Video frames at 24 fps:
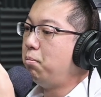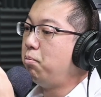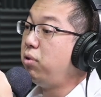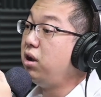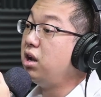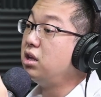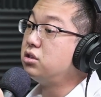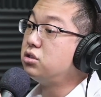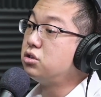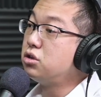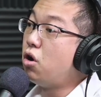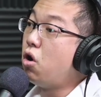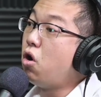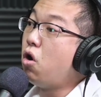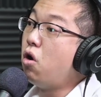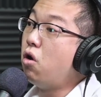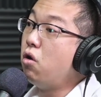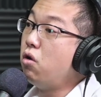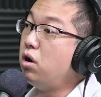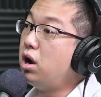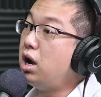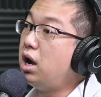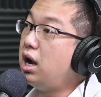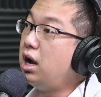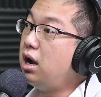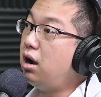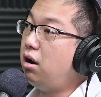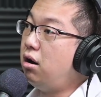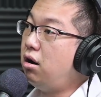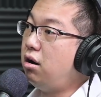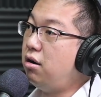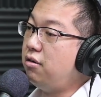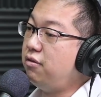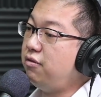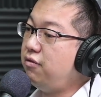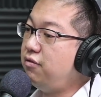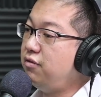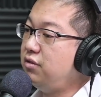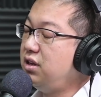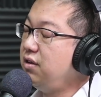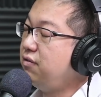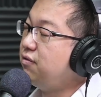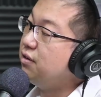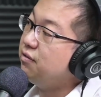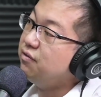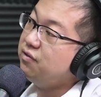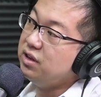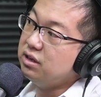plethora of
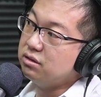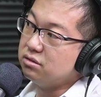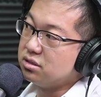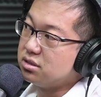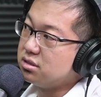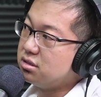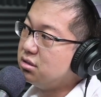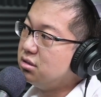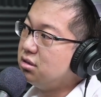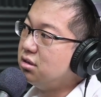different fields.